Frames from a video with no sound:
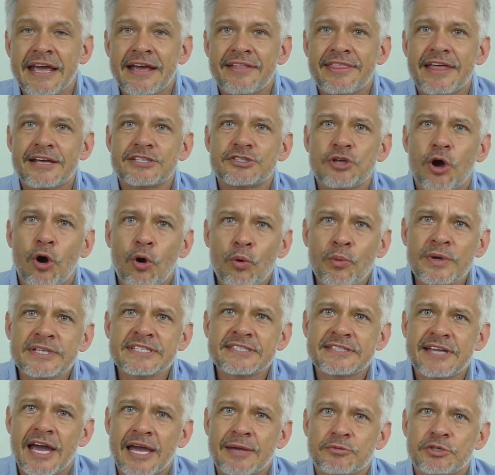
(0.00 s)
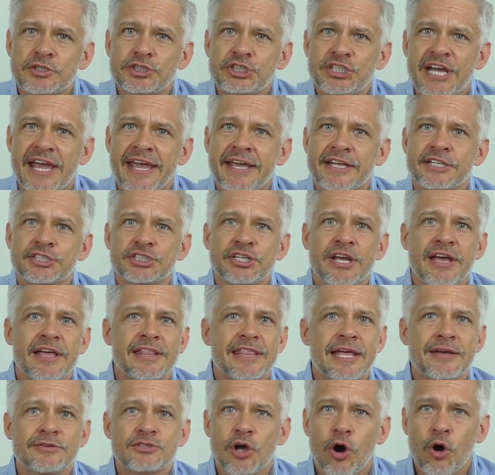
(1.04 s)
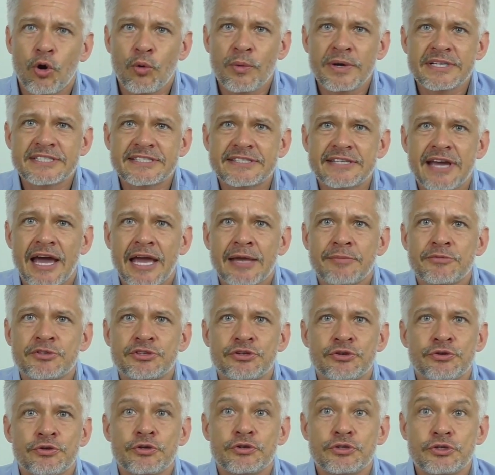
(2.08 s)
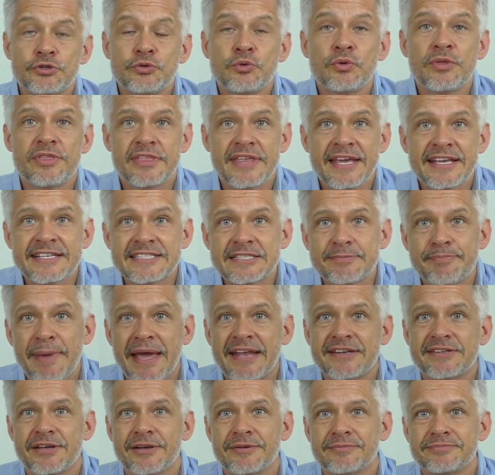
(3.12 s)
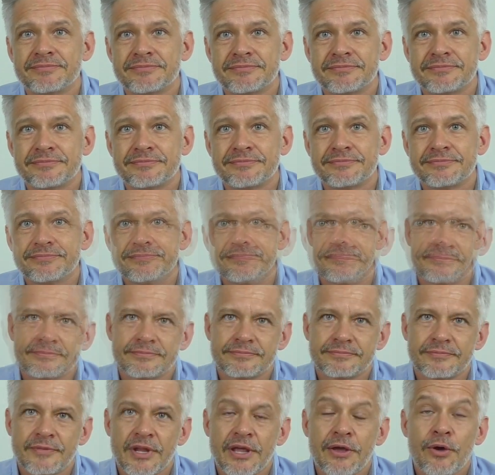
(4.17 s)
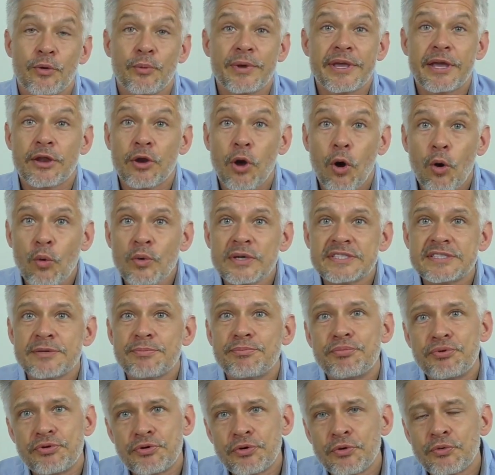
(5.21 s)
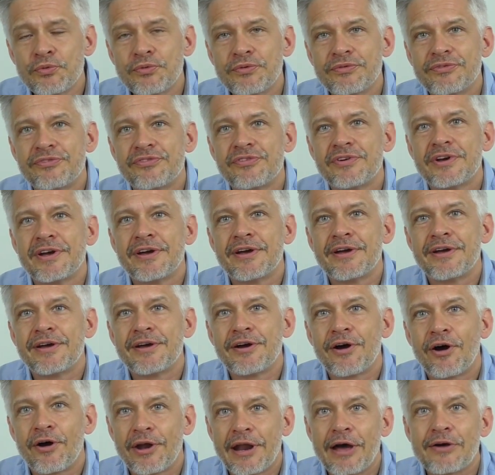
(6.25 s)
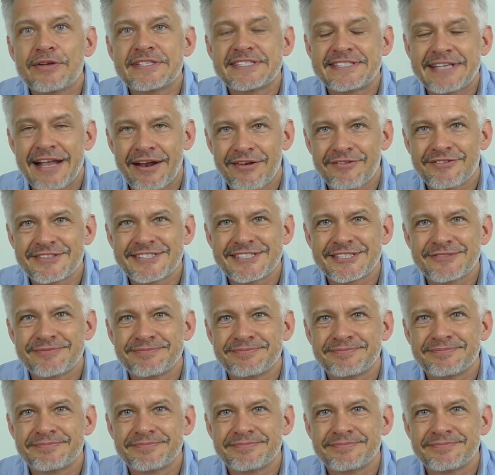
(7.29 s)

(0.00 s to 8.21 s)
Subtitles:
There's always time to change. There's always time to do things better. We can always improve on ourselves.